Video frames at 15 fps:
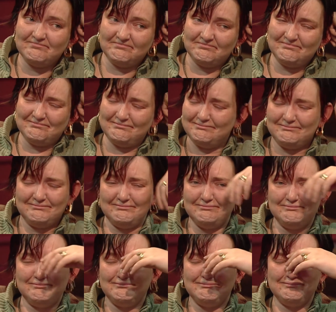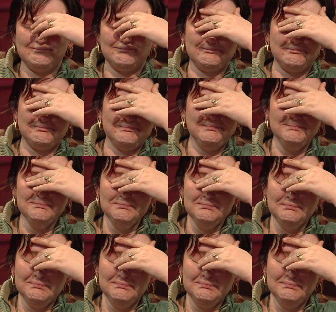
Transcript: Nobody speaks.